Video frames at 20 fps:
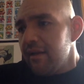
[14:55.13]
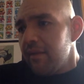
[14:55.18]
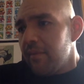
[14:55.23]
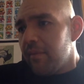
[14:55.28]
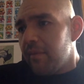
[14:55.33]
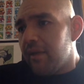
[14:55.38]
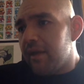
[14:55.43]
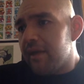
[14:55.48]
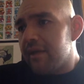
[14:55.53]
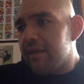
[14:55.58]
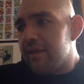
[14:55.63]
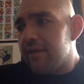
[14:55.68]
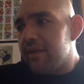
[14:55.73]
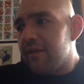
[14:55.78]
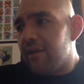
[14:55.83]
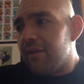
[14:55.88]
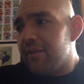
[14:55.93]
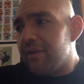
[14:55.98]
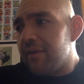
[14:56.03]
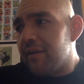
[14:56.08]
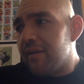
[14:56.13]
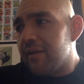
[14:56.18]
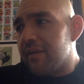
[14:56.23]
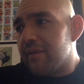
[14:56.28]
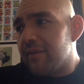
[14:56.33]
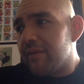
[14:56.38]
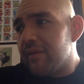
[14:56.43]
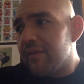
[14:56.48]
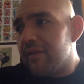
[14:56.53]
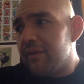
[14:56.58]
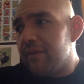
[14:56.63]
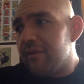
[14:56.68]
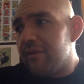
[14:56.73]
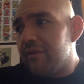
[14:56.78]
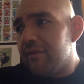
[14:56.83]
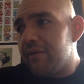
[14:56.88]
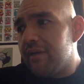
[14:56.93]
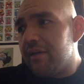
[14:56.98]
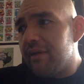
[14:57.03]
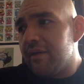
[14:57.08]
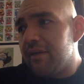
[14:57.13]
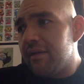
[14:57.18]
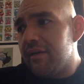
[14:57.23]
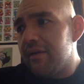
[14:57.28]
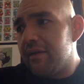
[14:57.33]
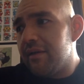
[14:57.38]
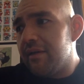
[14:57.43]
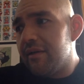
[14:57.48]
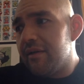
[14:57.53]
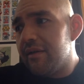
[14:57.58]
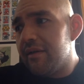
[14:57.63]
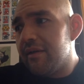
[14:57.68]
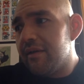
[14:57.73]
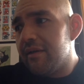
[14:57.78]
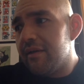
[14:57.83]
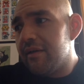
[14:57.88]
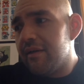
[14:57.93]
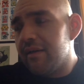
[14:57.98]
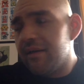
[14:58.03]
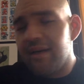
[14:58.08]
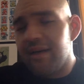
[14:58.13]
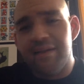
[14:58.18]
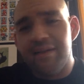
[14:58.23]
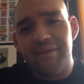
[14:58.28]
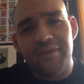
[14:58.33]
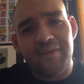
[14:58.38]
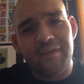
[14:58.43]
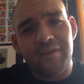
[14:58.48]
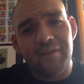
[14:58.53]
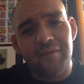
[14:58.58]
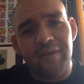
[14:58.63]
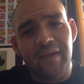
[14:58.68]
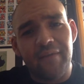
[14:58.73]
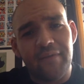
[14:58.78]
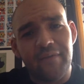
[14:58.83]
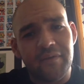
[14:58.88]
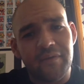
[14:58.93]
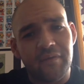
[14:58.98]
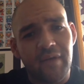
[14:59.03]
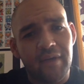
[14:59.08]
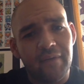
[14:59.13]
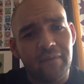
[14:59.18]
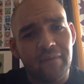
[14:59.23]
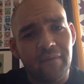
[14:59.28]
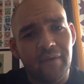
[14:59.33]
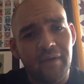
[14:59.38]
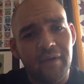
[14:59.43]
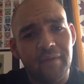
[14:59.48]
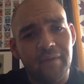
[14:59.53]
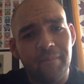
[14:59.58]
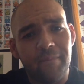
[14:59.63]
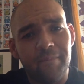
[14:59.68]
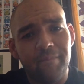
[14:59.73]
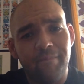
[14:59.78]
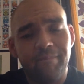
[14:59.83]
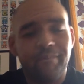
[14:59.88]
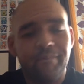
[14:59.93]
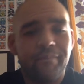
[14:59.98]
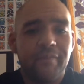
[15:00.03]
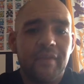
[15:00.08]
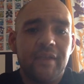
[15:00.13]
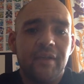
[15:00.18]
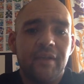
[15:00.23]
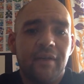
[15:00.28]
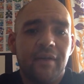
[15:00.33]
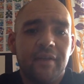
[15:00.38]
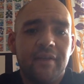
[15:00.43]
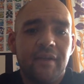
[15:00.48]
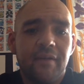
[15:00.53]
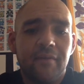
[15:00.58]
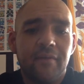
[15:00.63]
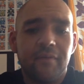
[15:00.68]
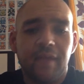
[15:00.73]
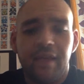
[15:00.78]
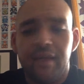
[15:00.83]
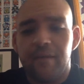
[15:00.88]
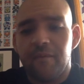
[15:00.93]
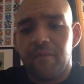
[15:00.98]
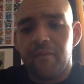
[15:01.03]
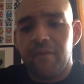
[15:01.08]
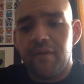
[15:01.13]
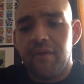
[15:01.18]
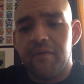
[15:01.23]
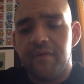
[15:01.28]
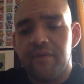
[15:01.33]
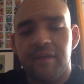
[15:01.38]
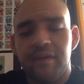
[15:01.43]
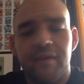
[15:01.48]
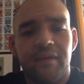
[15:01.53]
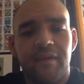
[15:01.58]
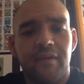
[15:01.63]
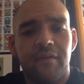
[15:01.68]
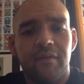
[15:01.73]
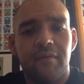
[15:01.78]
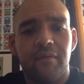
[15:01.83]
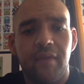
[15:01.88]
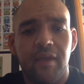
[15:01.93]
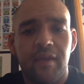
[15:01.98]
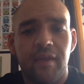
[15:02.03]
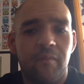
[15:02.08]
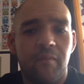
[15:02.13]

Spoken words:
but I'll be honest with you, I just don't have the strength for it. I don't. And for those that do, like,